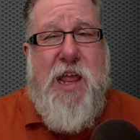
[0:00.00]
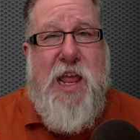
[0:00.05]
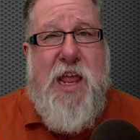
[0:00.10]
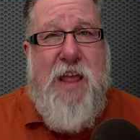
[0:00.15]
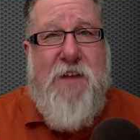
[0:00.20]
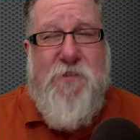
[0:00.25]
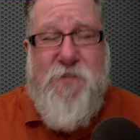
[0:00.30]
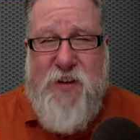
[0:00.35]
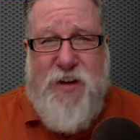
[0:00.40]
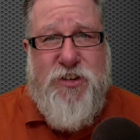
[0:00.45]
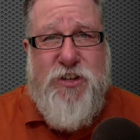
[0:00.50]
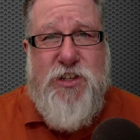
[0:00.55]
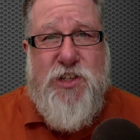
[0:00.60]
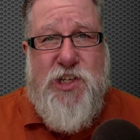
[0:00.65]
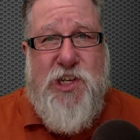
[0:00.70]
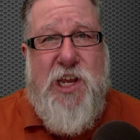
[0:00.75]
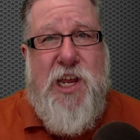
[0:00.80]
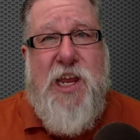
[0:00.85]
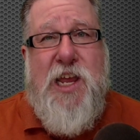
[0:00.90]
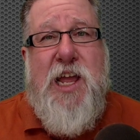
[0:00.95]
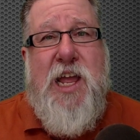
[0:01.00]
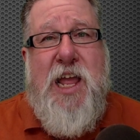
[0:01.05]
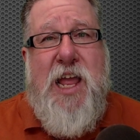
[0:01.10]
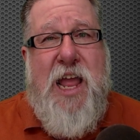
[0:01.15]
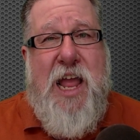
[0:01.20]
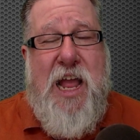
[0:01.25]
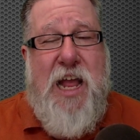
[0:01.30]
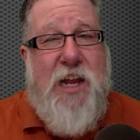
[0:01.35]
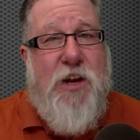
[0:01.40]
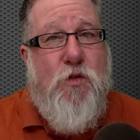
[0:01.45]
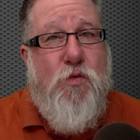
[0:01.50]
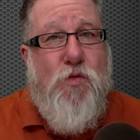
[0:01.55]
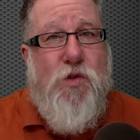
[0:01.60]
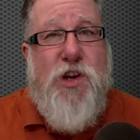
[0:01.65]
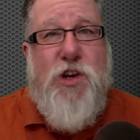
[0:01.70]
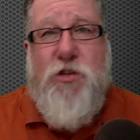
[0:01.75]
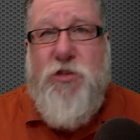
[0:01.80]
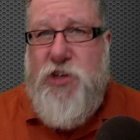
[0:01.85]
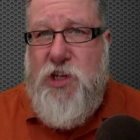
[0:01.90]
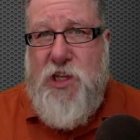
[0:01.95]
efficiency and
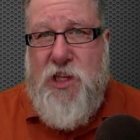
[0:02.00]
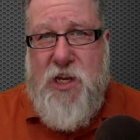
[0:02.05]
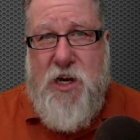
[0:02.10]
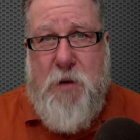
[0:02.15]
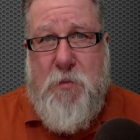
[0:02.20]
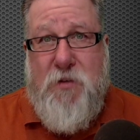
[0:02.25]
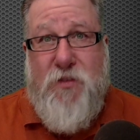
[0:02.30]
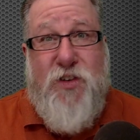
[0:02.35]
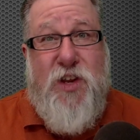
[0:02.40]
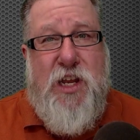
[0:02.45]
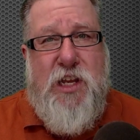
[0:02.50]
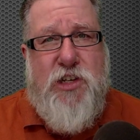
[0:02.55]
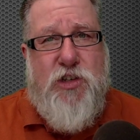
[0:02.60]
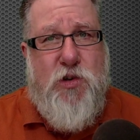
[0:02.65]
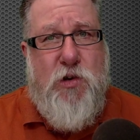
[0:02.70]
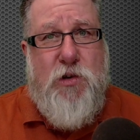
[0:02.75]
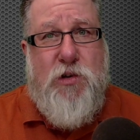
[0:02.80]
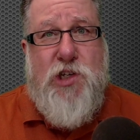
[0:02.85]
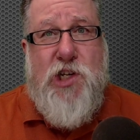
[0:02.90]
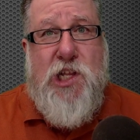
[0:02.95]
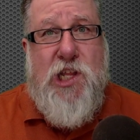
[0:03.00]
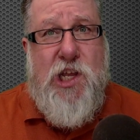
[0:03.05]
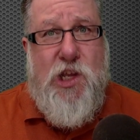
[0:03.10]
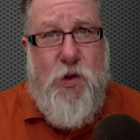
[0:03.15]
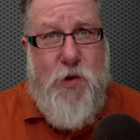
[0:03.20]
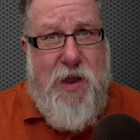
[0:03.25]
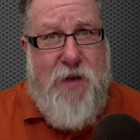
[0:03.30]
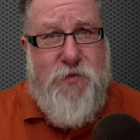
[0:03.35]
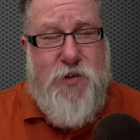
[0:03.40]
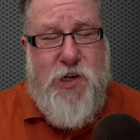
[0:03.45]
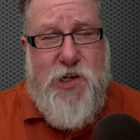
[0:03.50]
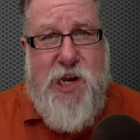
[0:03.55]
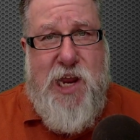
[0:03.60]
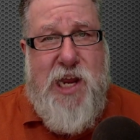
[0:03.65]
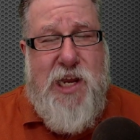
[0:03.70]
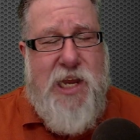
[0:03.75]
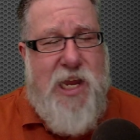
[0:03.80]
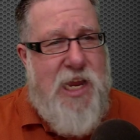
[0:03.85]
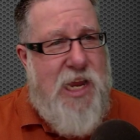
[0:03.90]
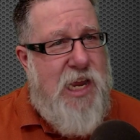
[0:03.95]
reducing the number of keystrokes that you have to
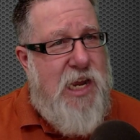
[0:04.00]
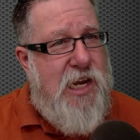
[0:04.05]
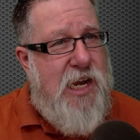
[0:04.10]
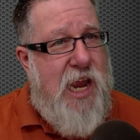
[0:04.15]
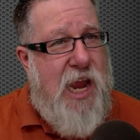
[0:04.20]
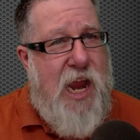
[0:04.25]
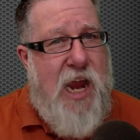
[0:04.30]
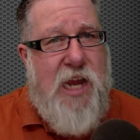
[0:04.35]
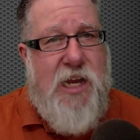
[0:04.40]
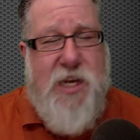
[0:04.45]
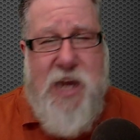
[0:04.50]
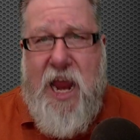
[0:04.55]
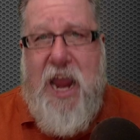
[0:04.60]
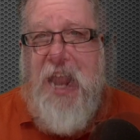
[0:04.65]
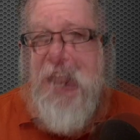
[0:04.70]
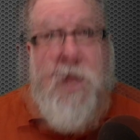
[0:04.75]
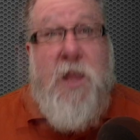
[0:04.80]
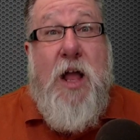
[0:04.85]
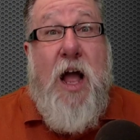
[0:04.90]
take in a day.